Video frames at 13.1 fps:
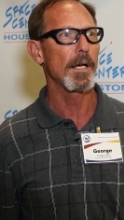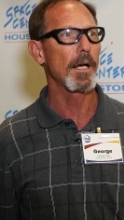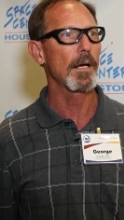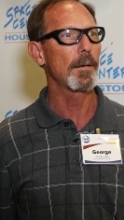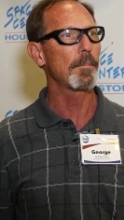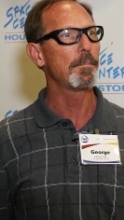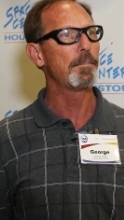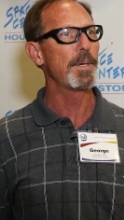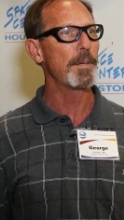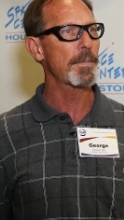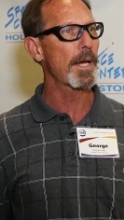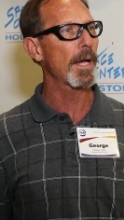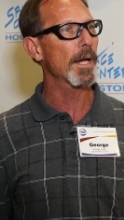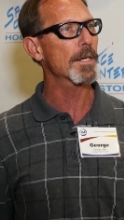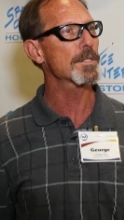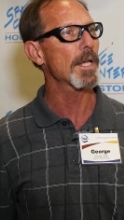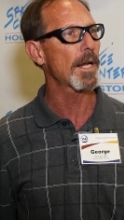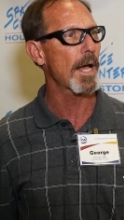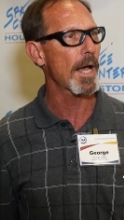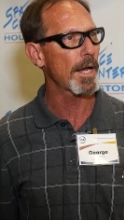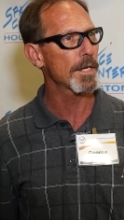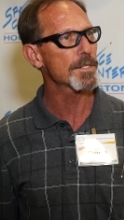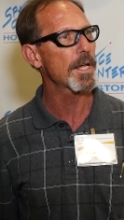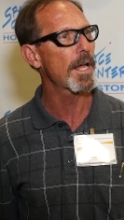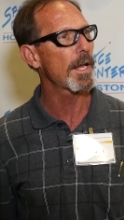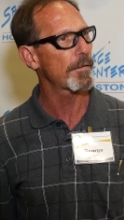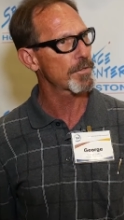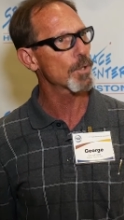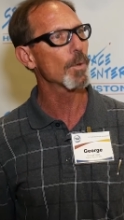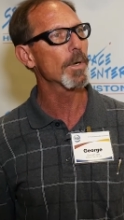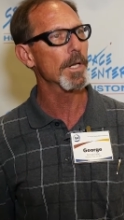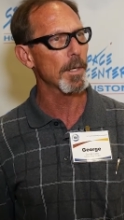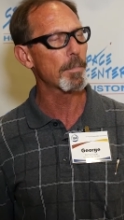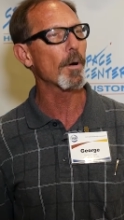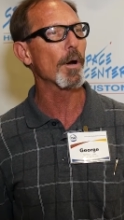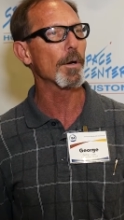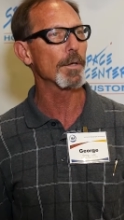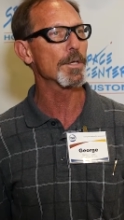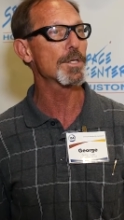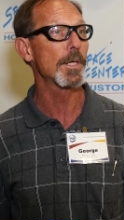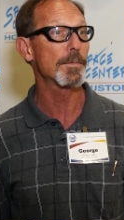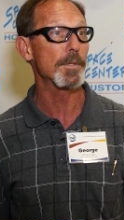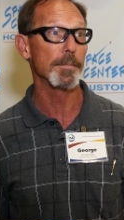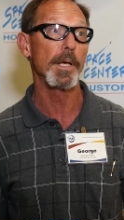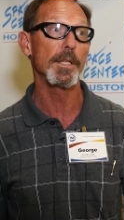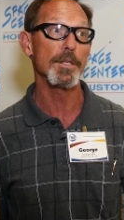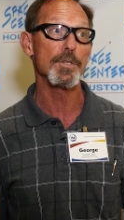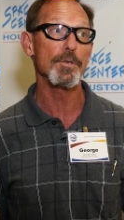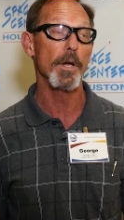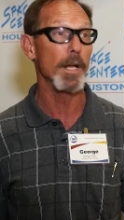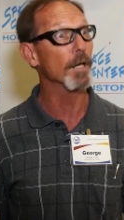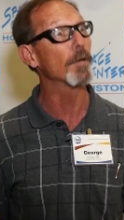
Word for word: uh, Beamex and ISA have joined in a partnership to make this training